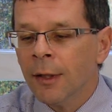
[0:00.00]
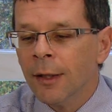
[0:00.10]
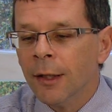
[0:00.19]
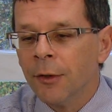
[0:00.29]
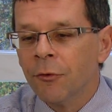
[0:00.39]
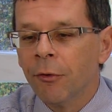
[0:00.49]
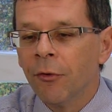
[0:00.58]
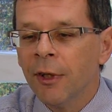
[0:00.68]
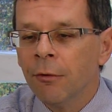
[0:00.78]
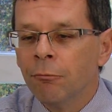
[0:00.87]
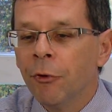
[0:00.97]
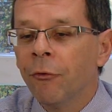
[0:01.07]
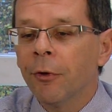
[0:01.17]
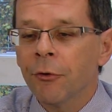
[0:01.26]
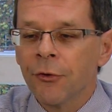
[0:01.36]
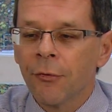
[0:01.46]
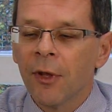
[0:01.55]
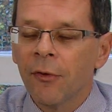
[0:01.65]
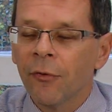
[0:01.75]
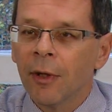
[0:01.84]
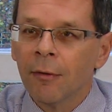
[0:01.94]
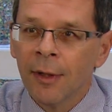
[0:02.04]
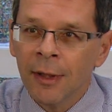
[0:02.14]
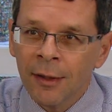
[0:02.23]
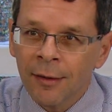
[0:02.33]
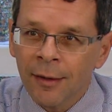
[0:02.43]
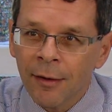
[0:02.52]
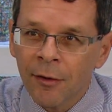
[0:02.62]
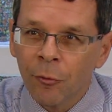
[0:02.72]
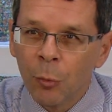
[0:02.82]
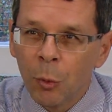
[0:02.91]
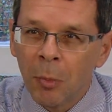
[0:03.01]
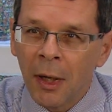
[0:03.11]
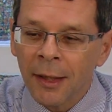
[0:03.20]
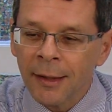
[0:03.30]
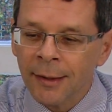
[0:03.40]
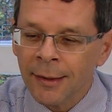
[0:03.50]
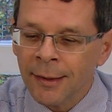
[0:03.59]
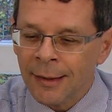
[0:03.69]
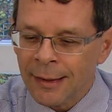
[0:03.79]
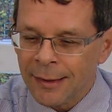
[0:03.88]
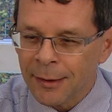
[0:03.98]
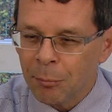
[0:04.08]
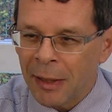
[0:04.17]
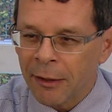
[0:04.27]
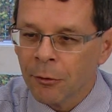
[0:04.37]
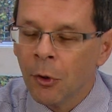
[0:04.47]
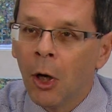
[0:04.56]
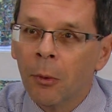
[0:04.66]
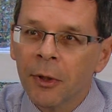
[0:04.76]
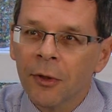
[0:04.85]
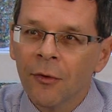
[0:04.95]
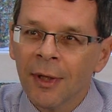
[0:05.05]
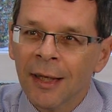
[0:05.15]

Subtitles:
There is research on this, and this book by Baron Howard